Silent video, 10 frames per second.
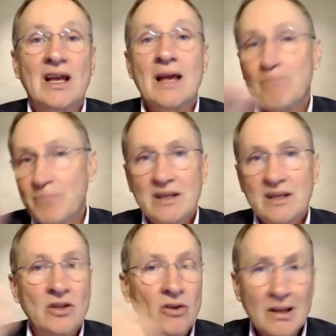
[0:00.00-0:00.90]
And Pete,
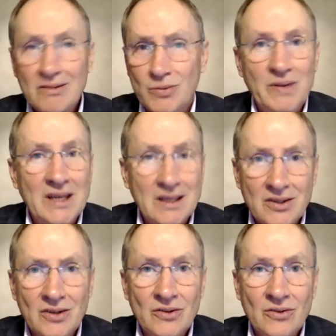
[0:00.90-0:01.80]
you could speak
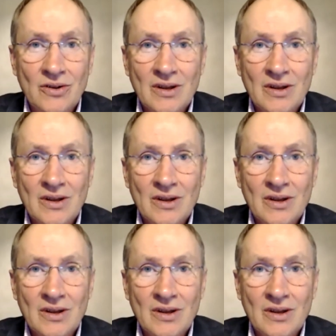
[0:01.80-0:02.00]
to